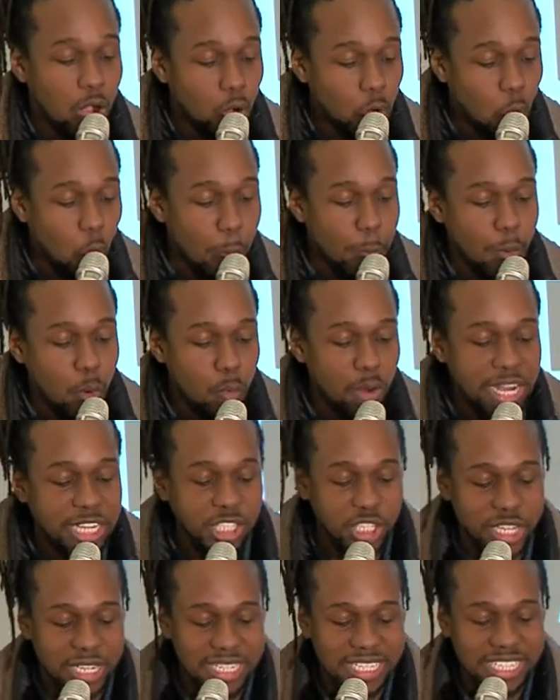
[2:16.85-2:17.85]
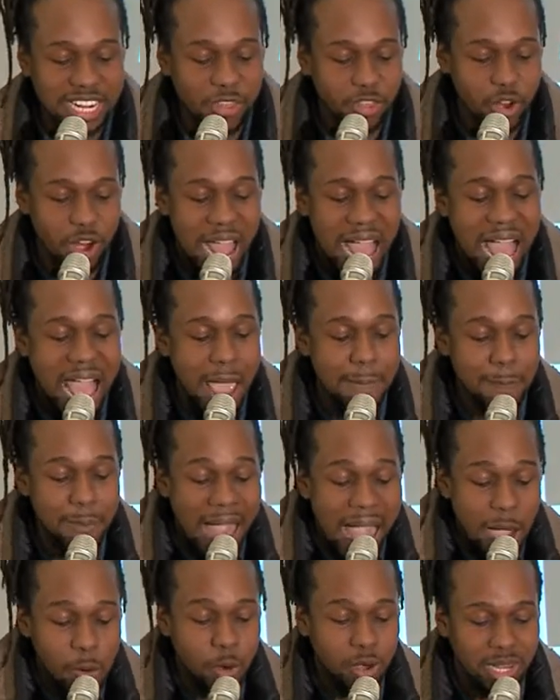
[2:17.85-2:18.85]
Corporations and their
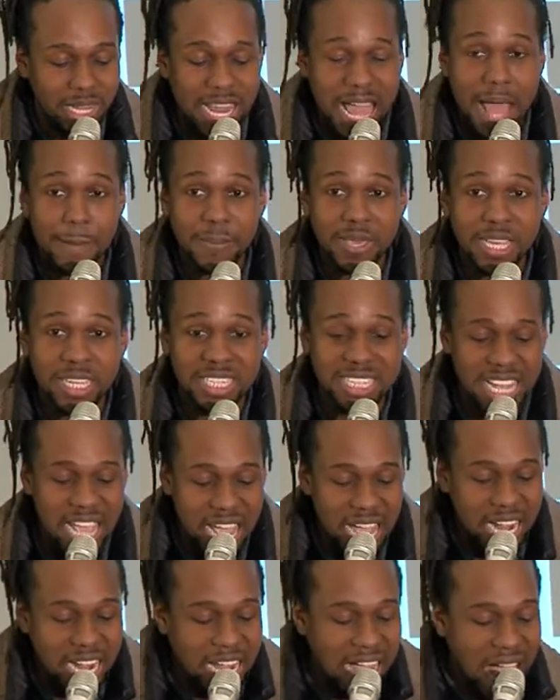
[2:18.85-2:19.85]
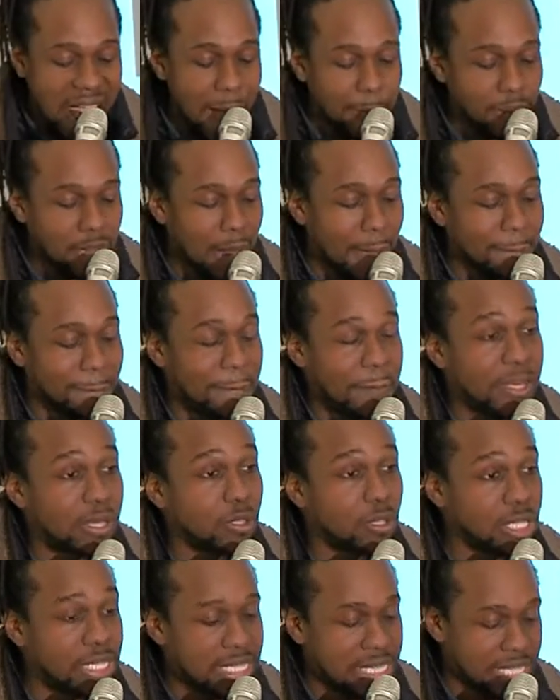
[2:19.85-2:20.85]
high-powered lobbyists gobble up
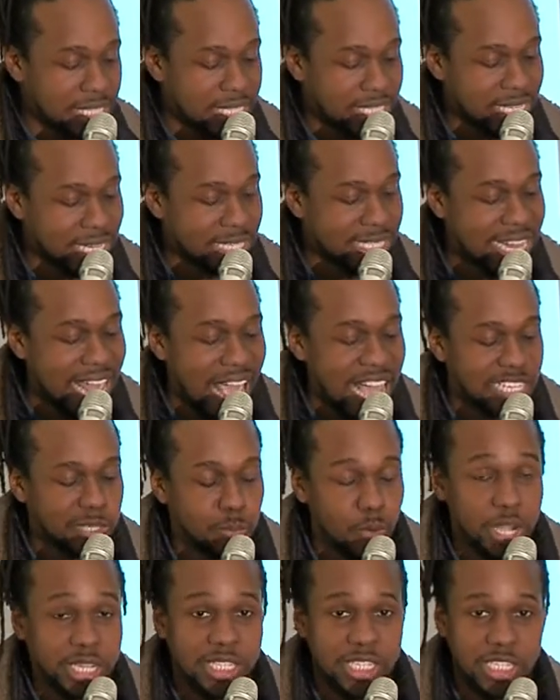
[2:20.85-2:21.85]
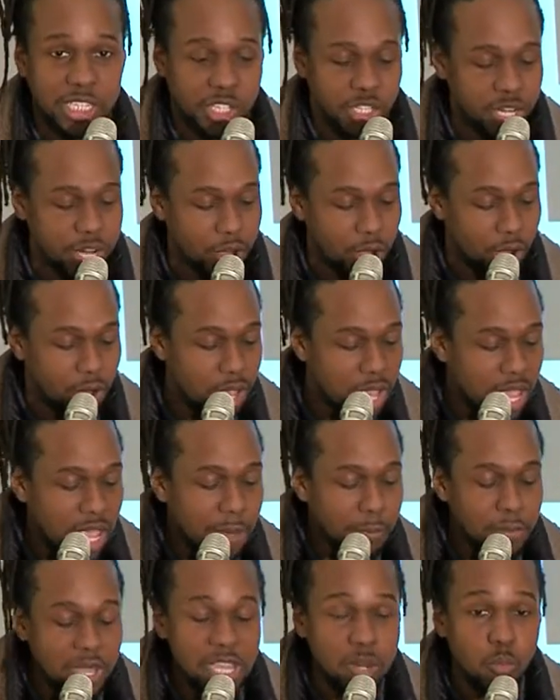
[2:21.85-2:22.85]
billions in tax breaks each year.
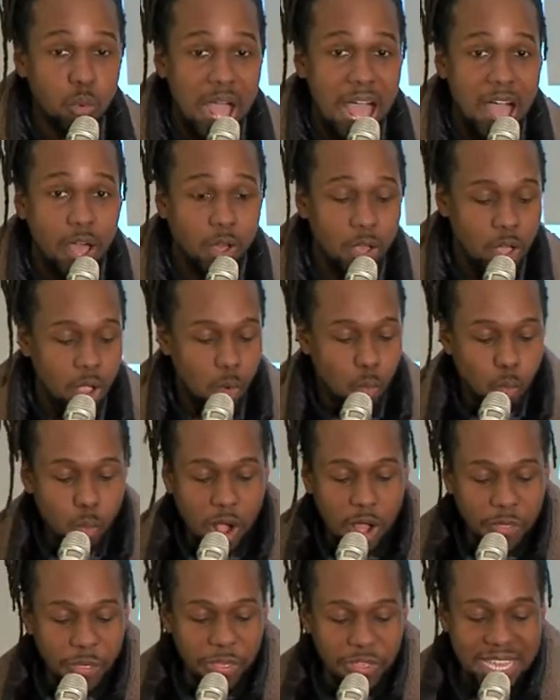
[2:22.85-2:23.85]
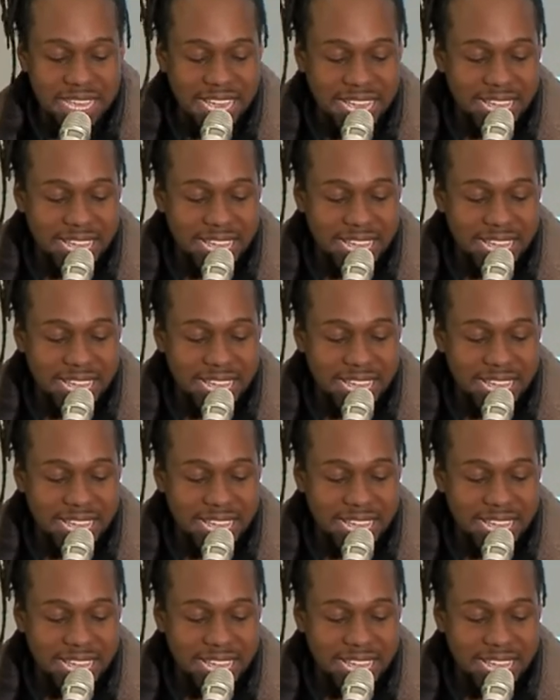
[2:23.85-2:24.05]
Meanwhile, wealth